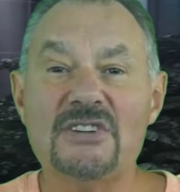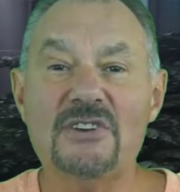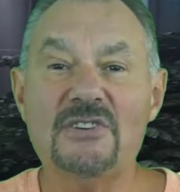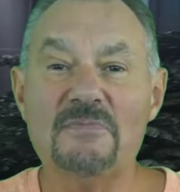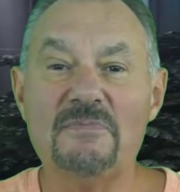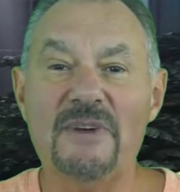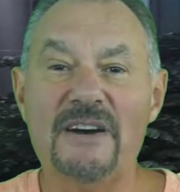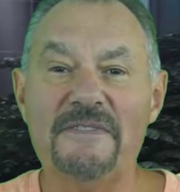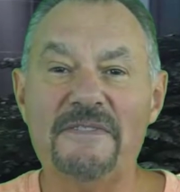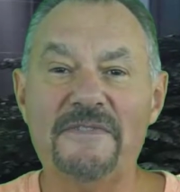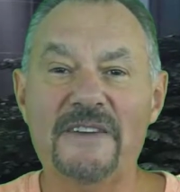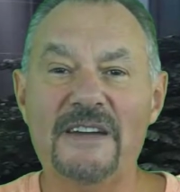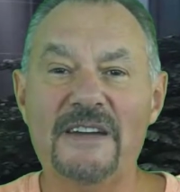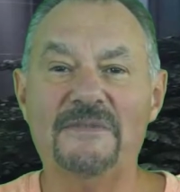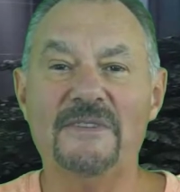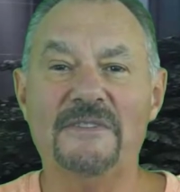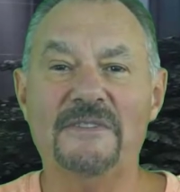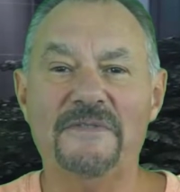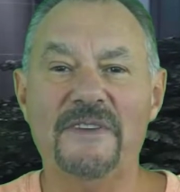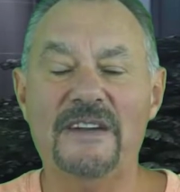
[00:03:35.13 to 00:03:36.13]
go to my
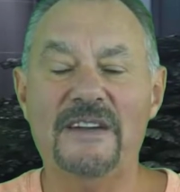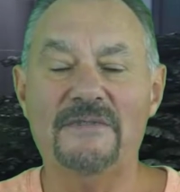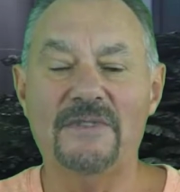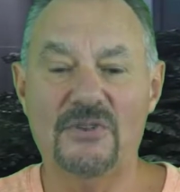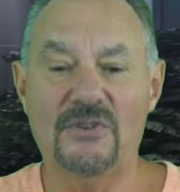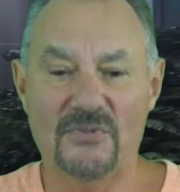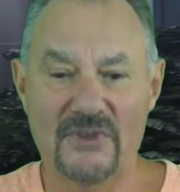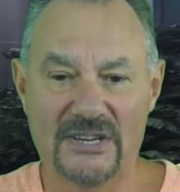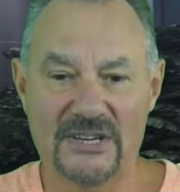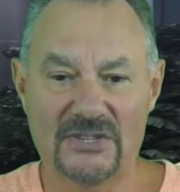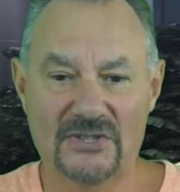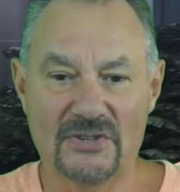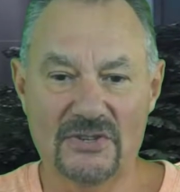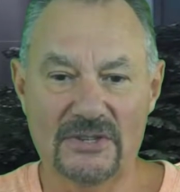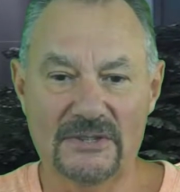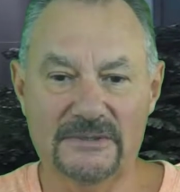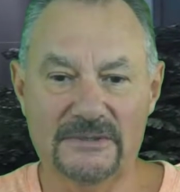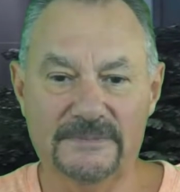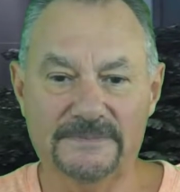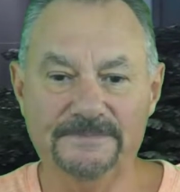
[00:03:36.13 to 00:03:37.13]
favorite
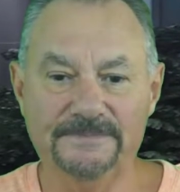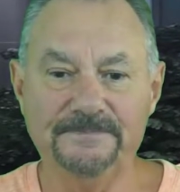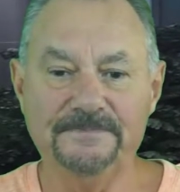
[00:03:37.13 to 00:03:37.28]
restaurant.